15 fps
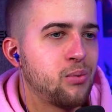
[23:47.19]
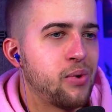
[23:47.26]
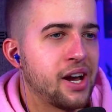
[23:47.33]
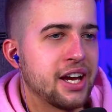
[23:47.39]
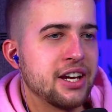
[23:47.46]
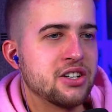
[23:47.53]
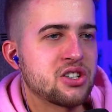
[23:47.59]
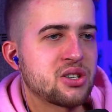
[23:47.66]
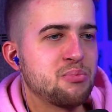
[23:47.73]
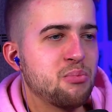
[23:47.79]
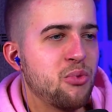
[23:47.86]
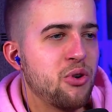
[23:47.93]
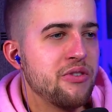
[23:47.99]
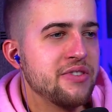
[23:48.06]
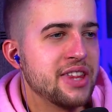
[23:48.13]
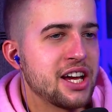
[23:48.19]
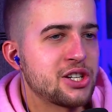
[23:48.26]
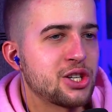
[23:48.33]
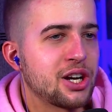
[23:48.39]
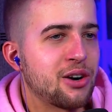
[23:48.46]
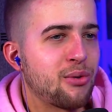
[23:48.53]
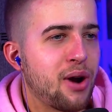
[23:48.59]
Wait, he's just moving that
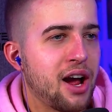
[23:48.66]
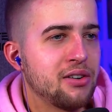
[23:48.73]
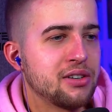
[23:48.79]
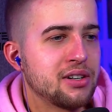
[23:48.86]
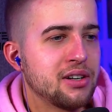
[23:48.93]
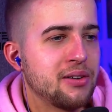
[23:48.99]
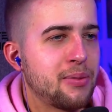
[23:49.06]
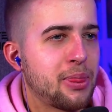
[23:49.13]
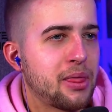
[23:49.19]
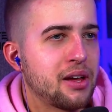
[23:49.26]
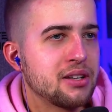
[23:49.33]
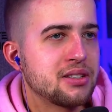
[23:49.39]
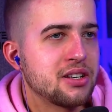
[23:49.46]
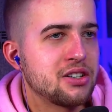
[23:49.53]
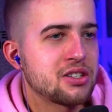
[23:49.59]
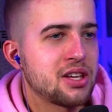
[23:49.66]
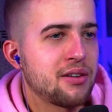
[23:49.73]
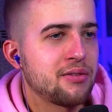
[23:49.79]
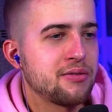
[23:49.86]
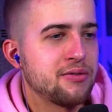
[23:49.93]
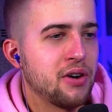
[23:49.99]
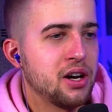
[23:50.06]
shit around? Is he just
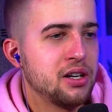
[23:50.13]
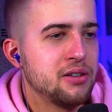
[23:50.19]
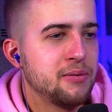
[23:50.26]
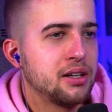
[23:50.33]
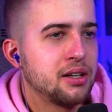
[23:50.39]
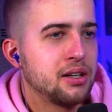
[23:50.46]
having fun?